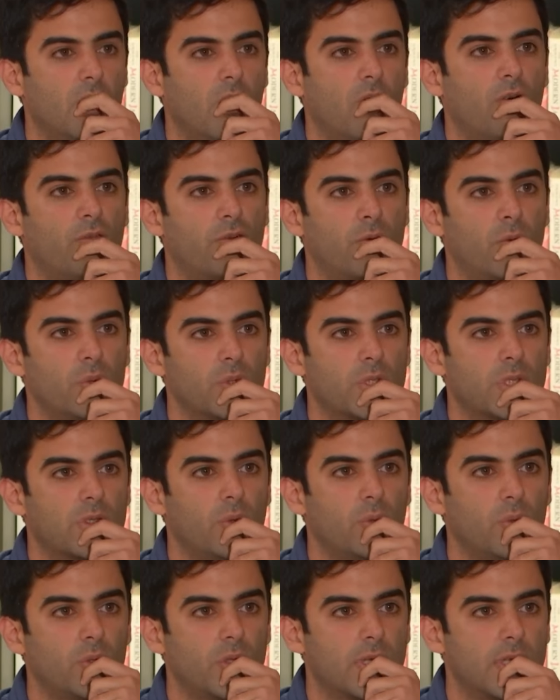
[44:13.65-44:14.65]
you know, of course,
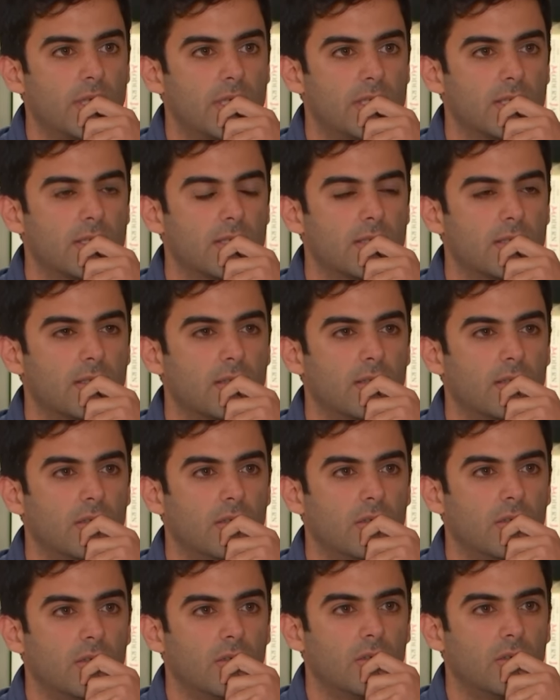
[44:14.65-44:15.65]
Tortoise
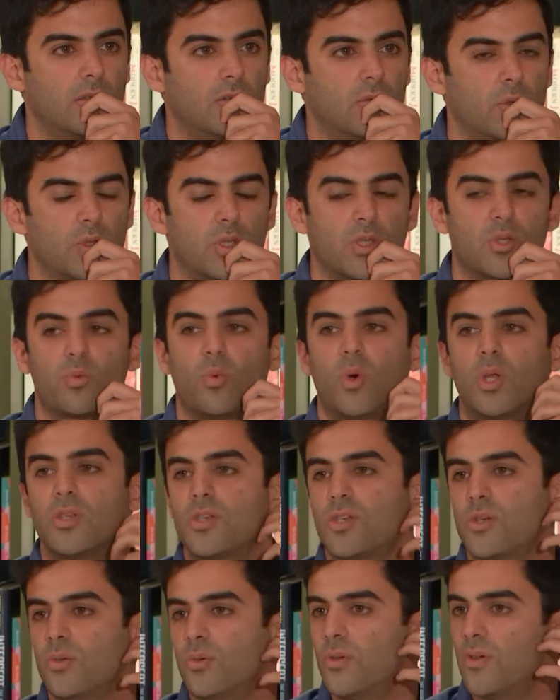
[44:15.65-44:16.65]

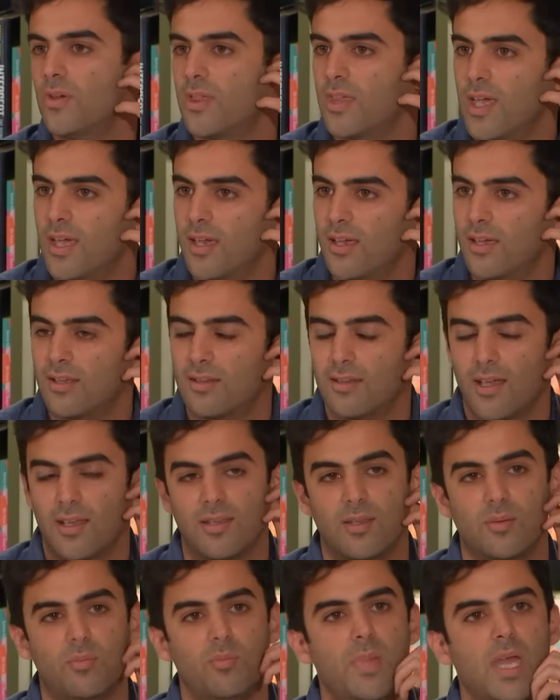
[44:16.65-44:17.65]
wants you to think
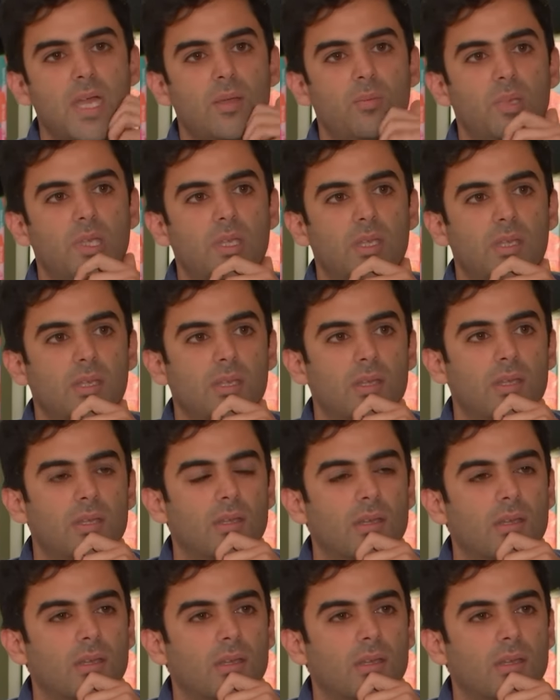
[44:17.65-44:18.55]
that it may be,